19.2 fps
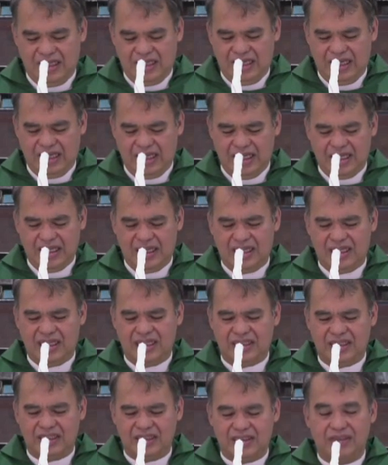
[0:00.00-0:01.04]
And
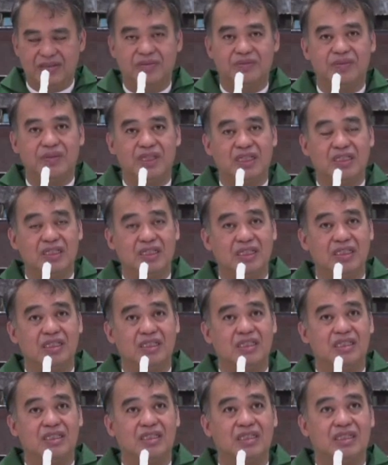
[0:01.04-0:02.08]
this
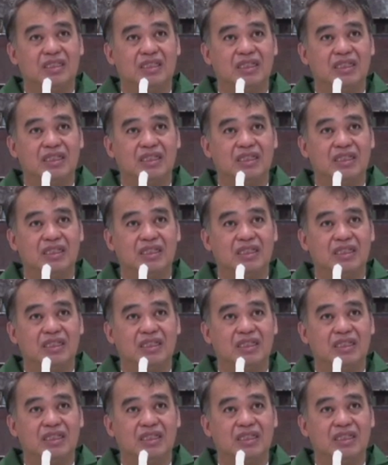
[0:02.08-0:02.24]
is